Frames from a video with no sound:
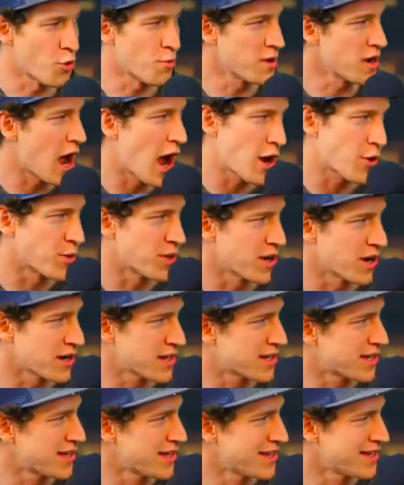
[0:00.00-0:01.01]
Roman
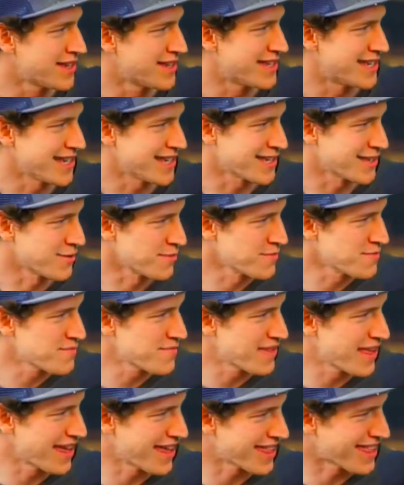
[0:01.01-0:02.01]
aqueduct system
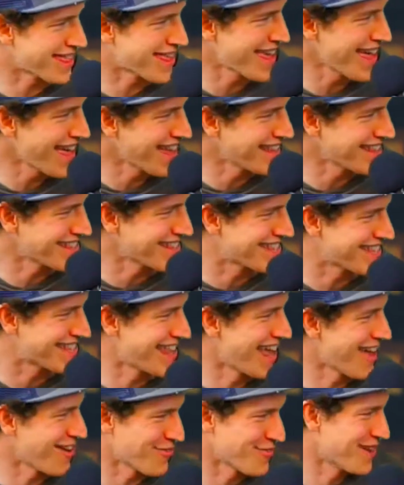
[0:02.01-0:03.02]

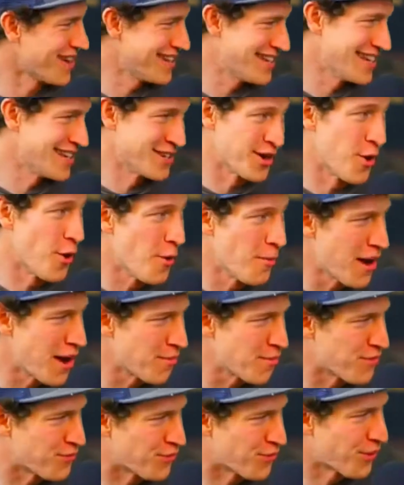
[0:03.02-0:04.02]
that we didn't know
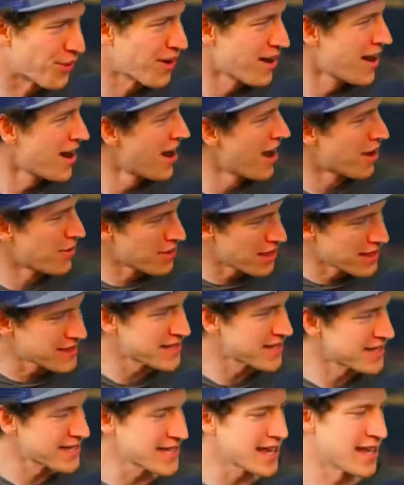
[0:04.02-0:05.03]
about before. I mean,
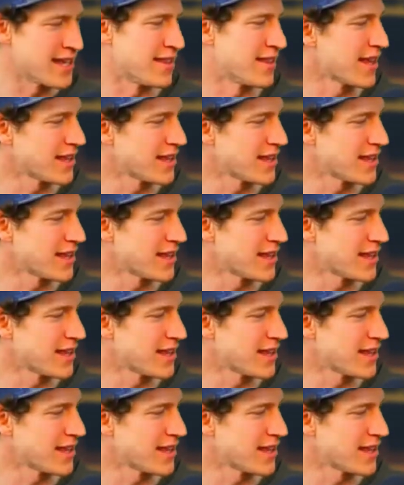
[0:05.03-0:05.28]
that's insane.